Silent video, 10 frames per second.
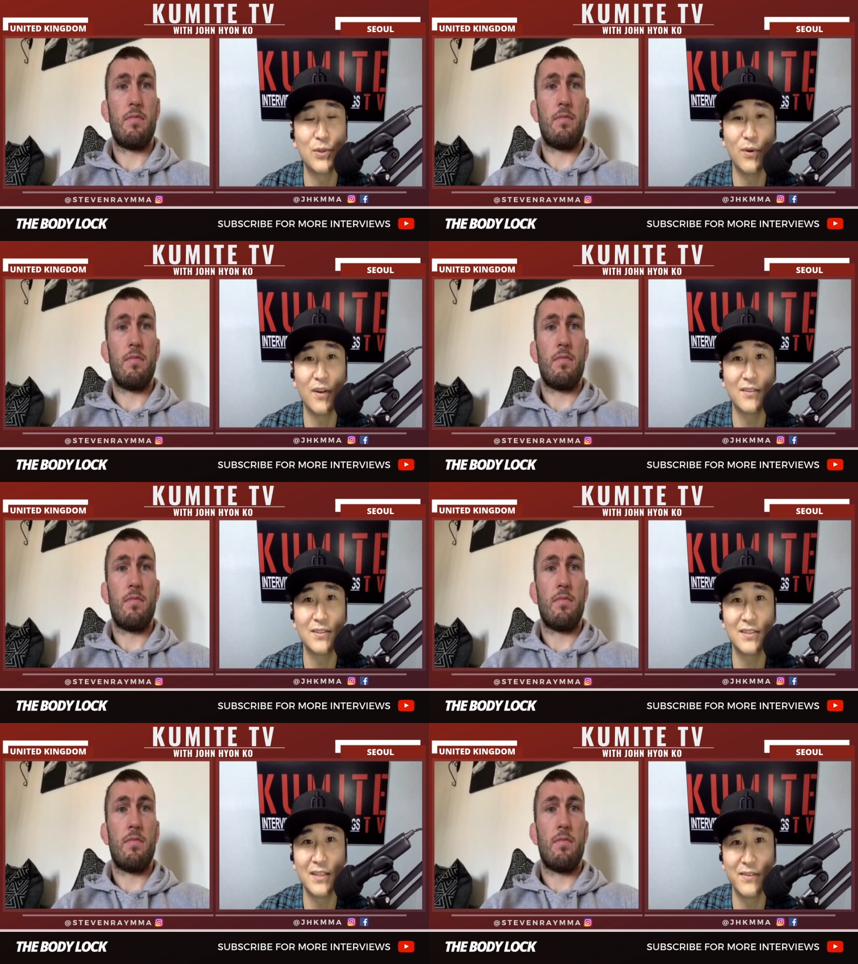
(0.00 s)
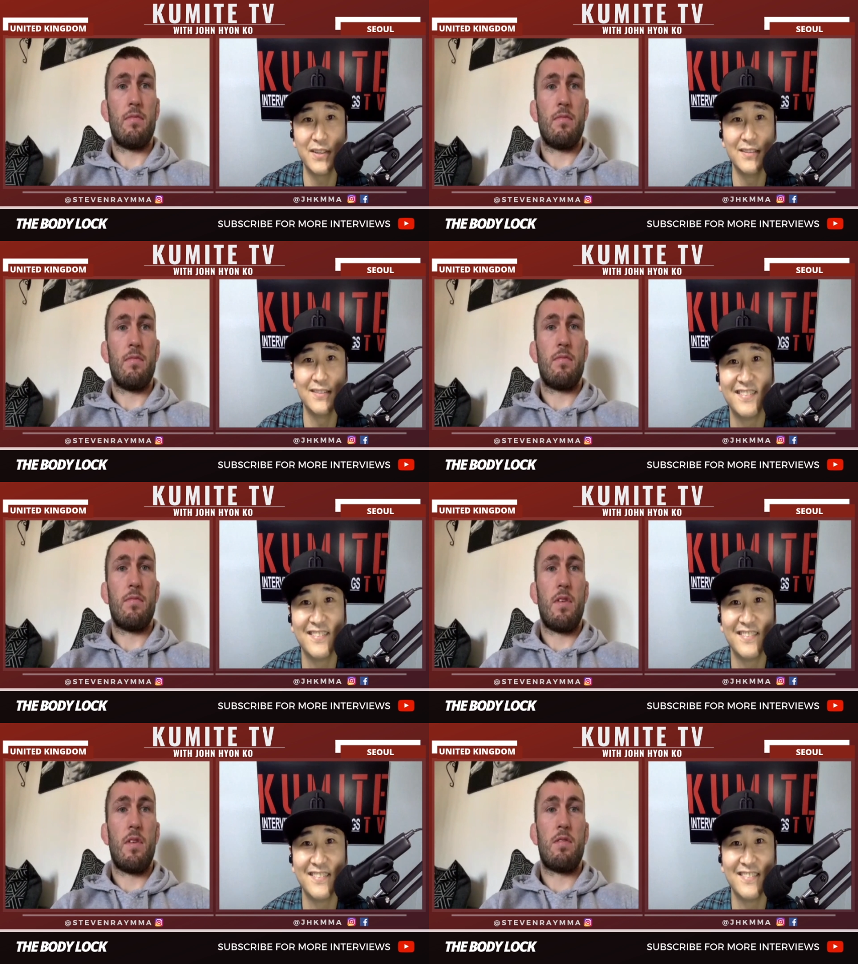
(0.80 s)
Speaker 1: going on, Stevie?
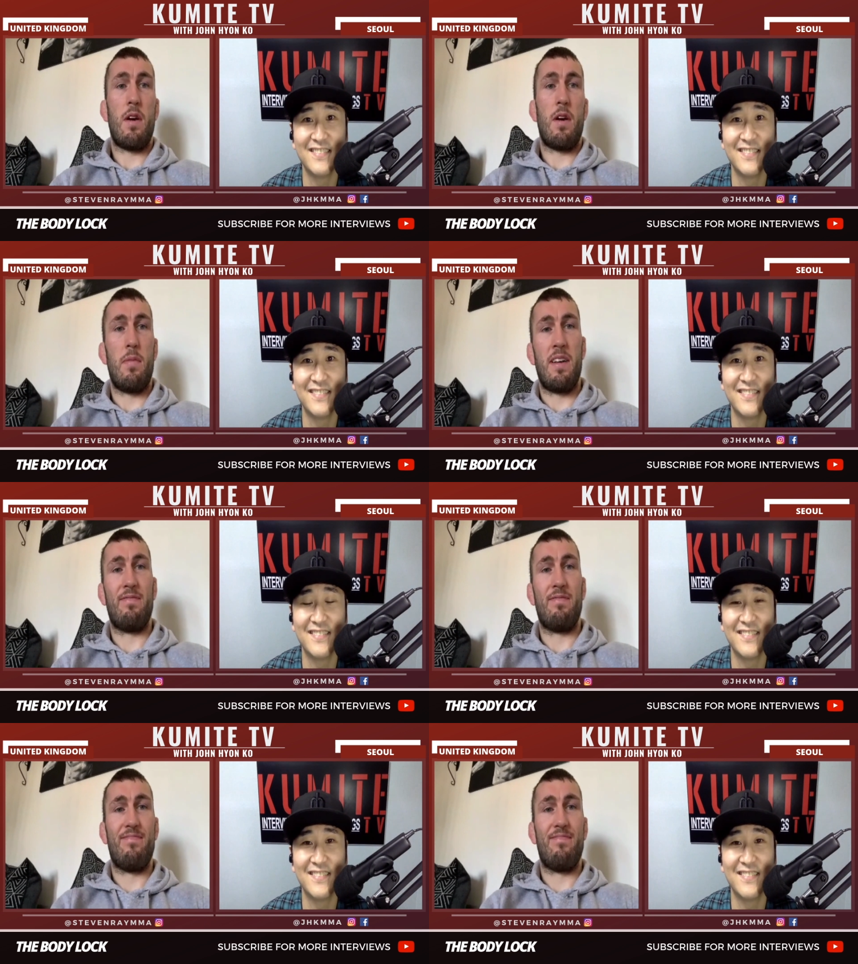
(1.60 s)
What's up, man?